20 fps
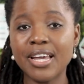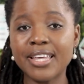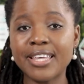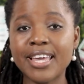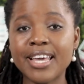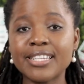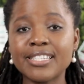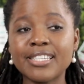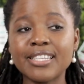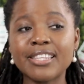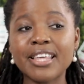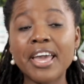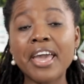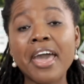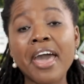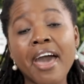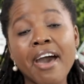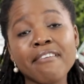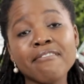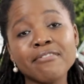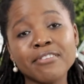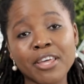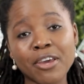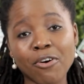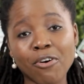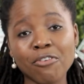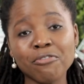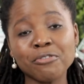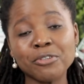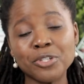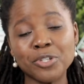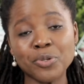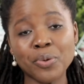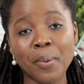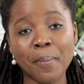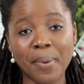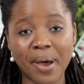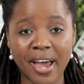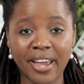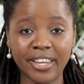Yes, they offered you
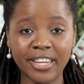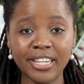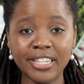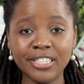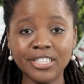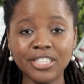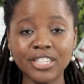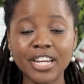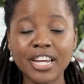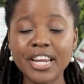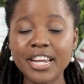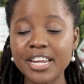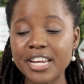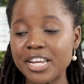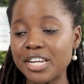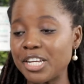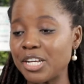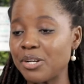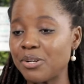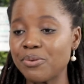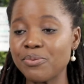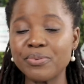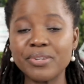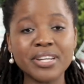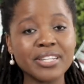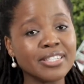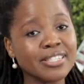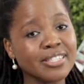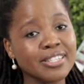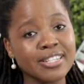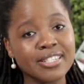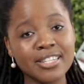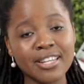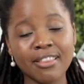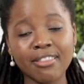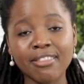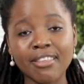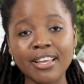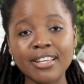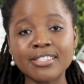a package. It included
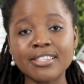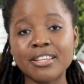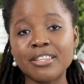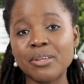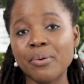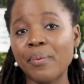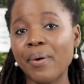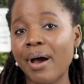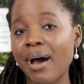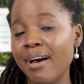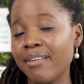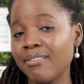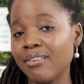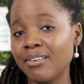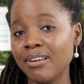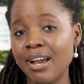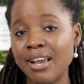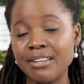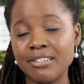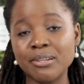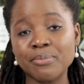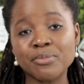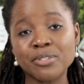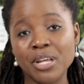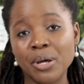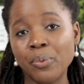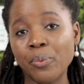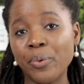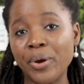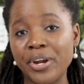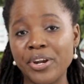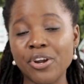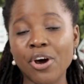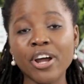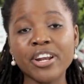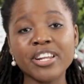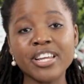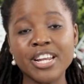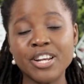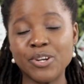certain things and there were other items that were
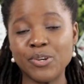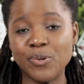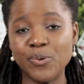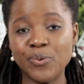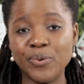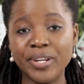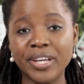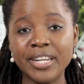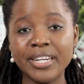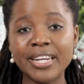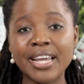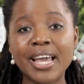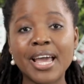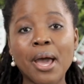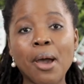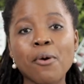not included.